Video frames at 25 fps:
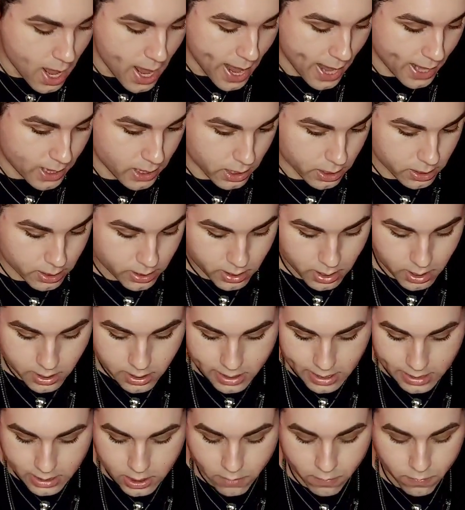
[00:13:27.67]
and there's a
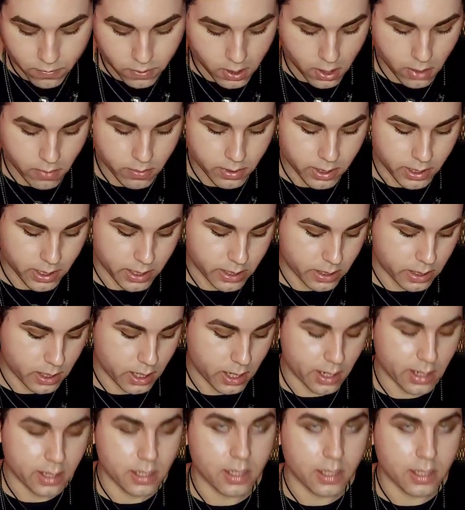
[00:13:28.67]
sense of loneliness here.